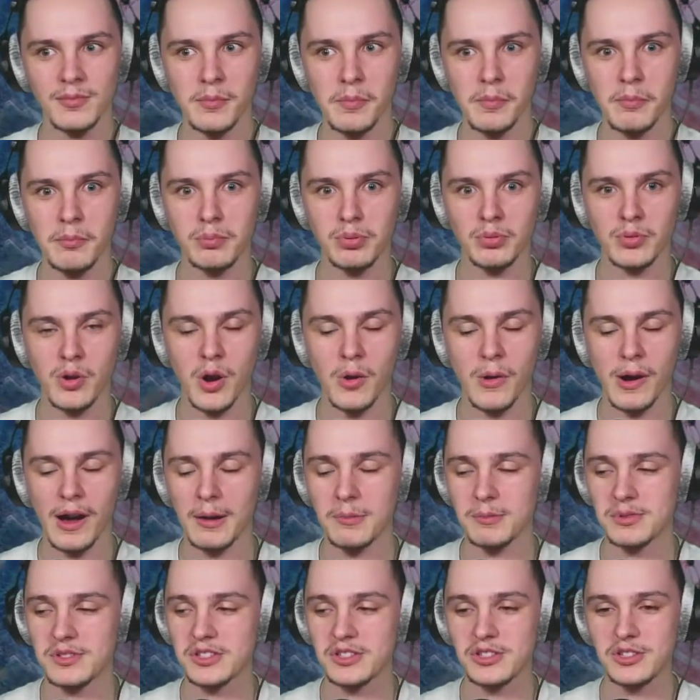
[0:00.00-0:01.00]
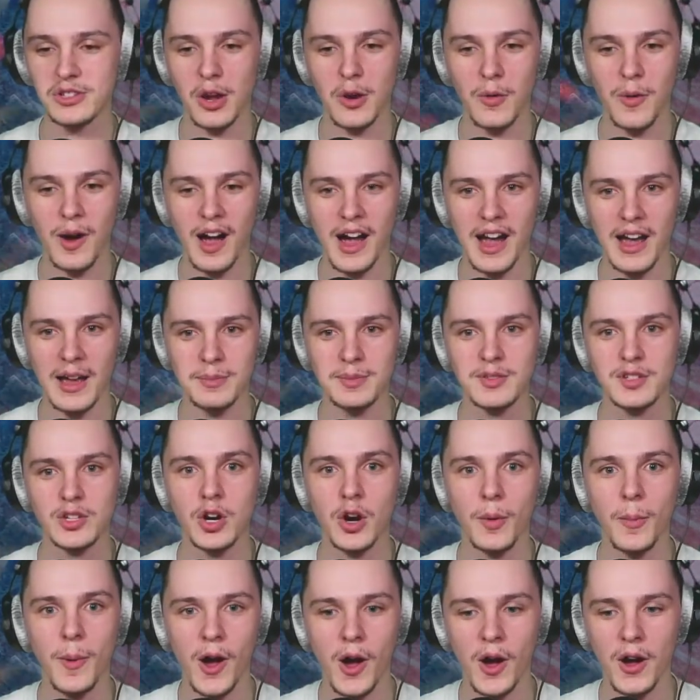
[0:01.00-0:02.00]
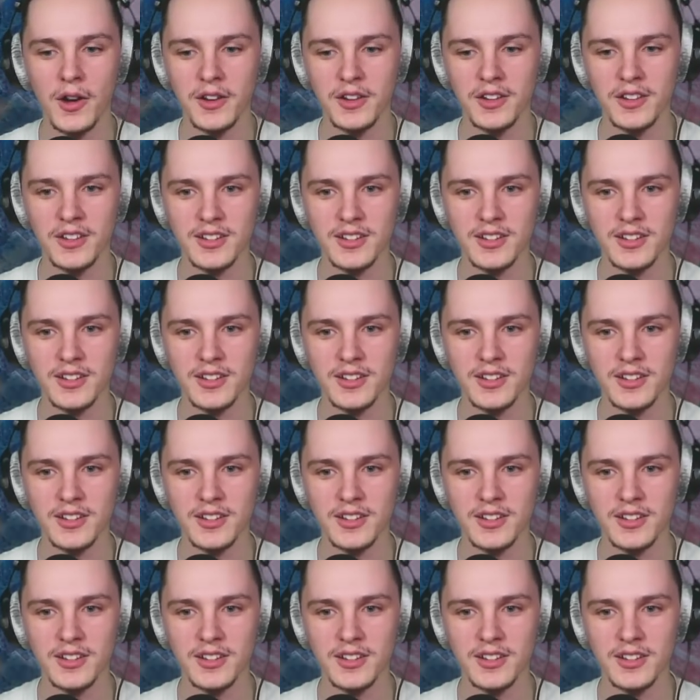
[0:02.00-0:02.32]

Bro, I'm so hyped. Come on.